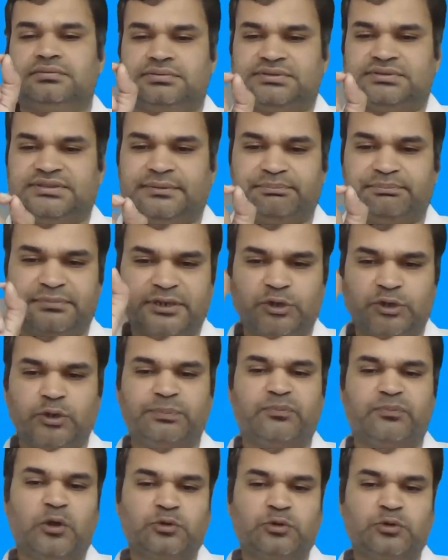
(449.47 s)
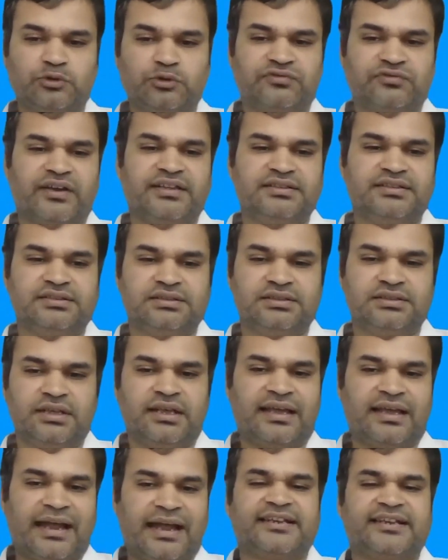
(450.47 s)
simply deploy those files
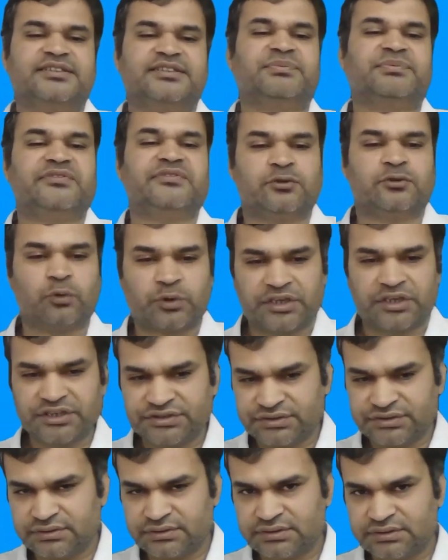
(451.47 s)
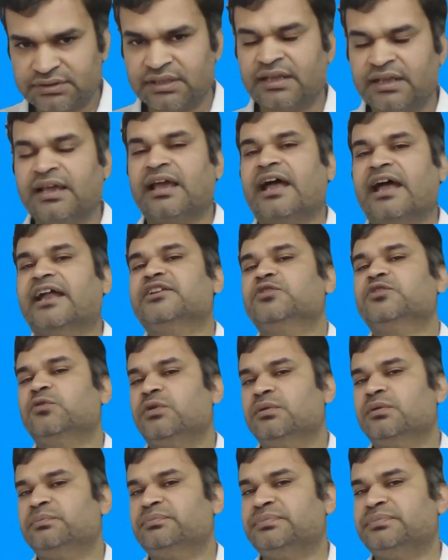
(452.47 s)
at specific locations, and you
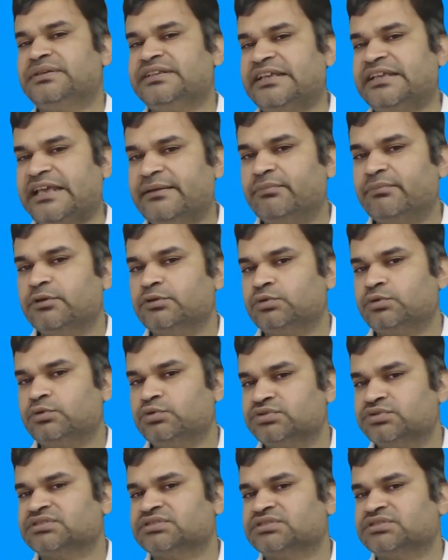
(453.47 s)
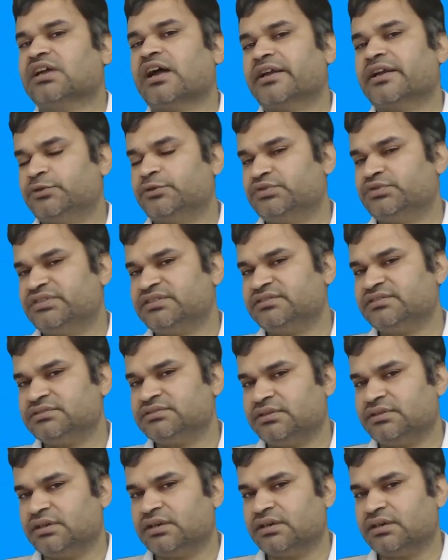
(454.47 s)
will be able to start using
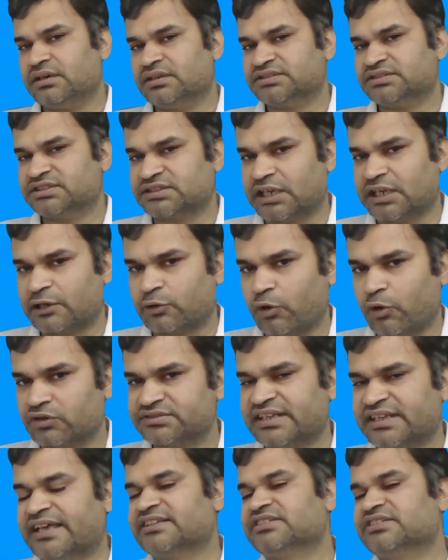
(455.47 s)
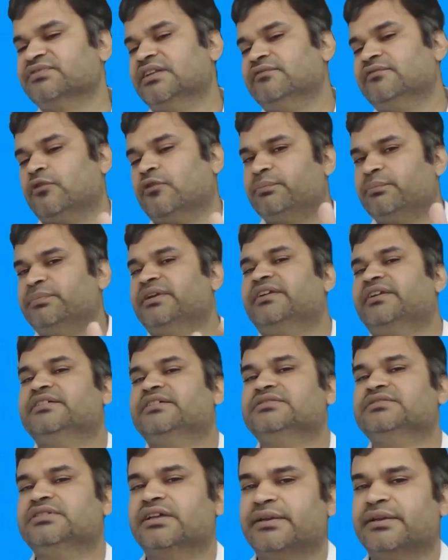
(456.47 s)
StarRocks as well for
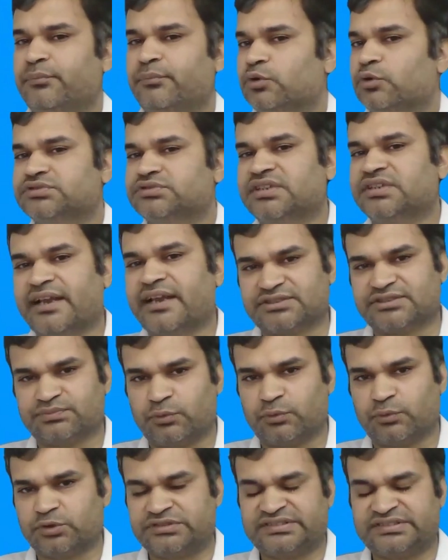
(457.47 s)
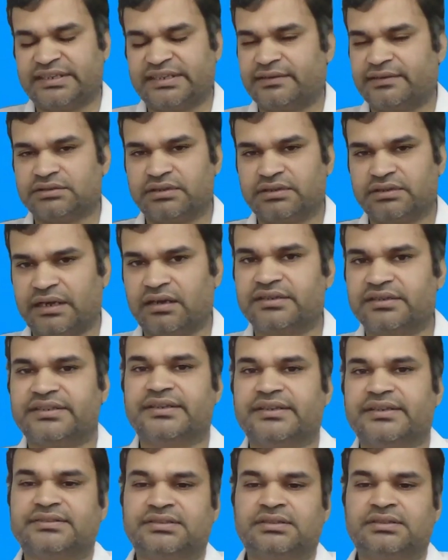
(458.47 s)
building the reports and dashboards and other
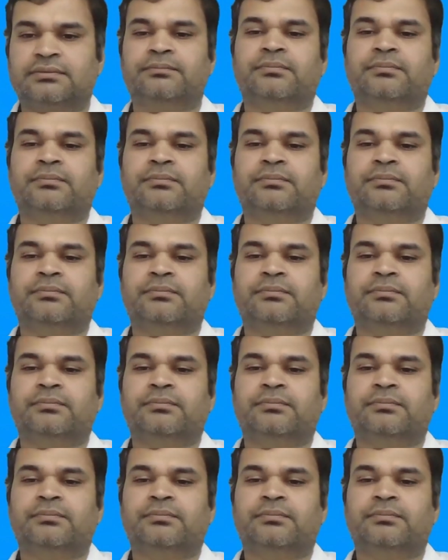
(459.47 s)
analytics.